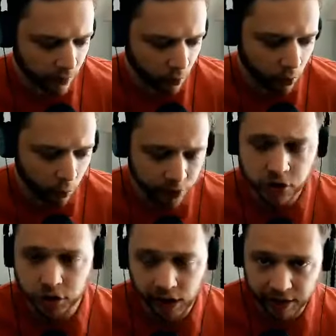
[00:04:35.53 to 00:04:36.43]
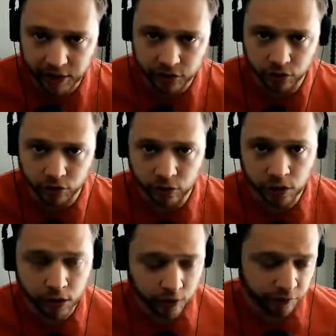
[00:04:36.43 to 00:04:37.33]
what we try to do
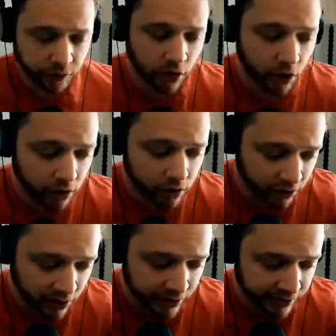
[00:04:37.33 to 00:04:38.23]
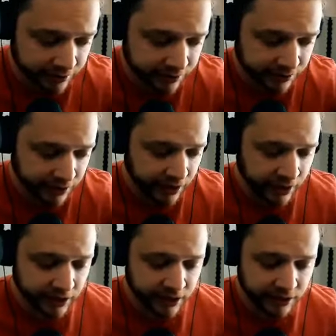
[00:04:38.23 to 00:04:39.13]
for our clients
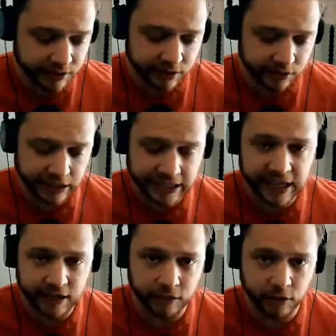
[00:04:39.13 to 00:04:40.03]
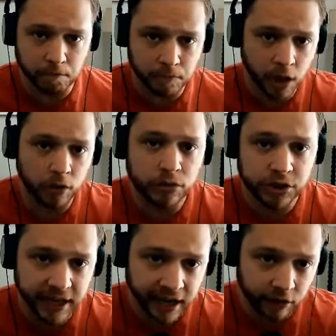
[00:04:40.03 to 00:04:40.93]
is to get the
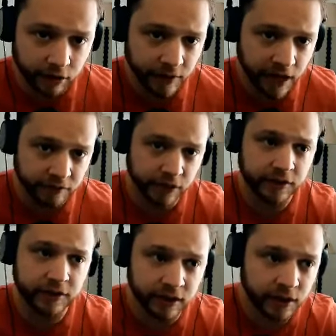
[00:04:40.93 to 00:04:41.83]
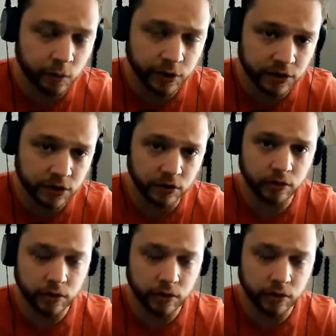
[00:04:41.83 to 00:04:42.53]
most out of everything that we do.